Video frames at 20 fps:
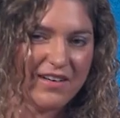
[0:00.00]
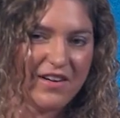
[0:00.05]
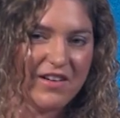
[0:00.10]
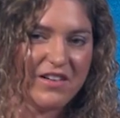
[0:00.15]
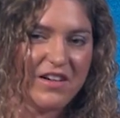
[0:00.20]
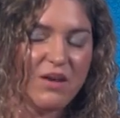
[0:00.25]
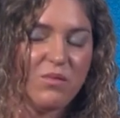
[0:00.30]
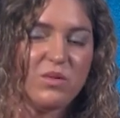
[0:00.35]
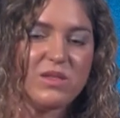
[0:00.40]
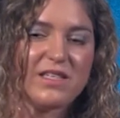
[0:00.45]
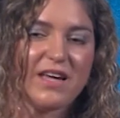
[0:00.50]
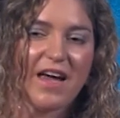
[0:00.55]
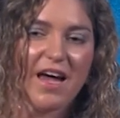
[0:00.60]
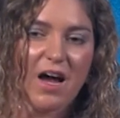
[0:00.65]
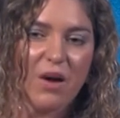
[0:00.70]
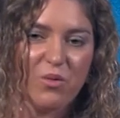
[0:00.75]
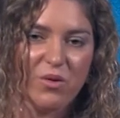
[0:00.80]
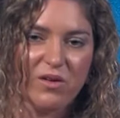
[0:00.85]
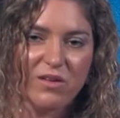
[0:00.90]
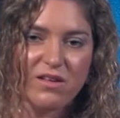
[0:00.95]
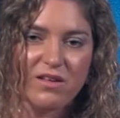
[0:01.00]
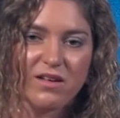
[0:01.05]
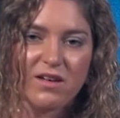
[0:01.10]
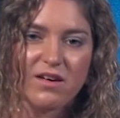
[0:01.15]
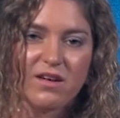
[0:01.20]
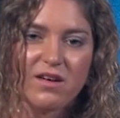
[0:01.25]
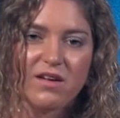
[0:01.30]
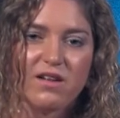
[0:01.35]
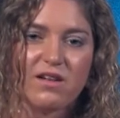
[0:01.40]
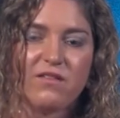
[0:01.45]
Her name was Owl,
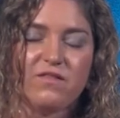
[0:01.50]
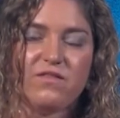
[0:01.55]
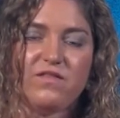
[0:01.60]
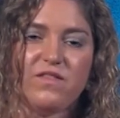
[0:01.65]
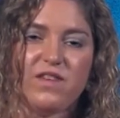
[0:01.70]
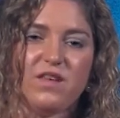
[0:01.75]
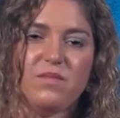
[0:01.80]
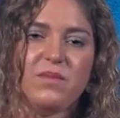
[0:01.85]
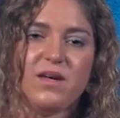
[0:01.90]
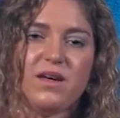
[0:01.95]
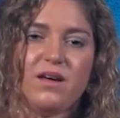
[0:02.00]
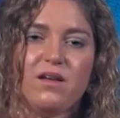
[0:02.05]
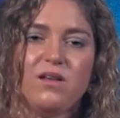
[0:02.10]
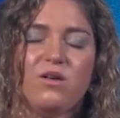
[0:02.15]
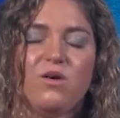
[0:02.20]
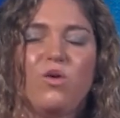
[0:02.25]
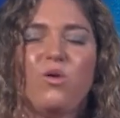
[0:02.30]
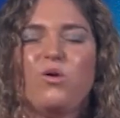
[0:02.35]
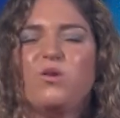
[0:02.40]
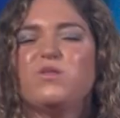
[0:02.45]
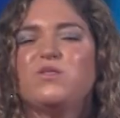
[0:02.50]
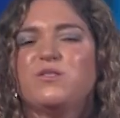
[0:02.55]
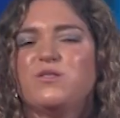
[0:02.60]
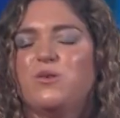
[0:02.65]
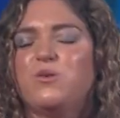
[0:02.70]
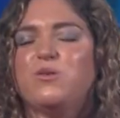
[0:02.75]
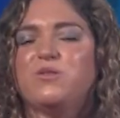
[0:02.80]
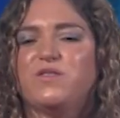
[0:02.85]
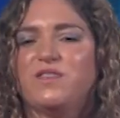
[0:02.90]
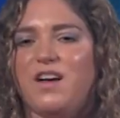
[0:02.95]
a female,
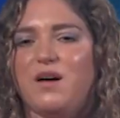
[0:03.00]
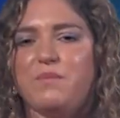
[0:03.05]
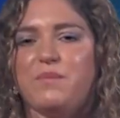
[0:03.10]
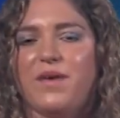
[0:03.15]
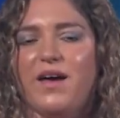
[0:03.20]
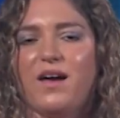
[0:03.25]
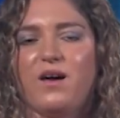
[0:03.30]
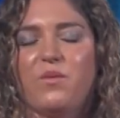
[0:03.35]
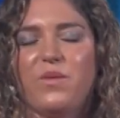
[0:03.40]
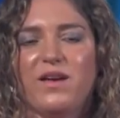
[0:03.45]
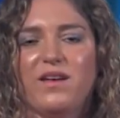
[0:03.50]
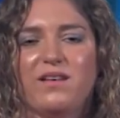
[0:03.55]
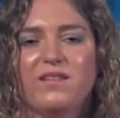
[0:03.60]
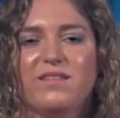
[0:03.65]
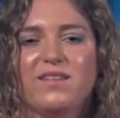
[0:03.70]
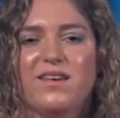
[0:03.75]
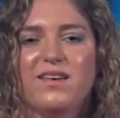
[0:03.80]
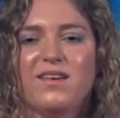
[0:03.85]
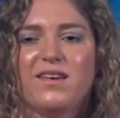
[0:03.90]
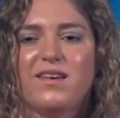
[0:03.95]
older humpback whale.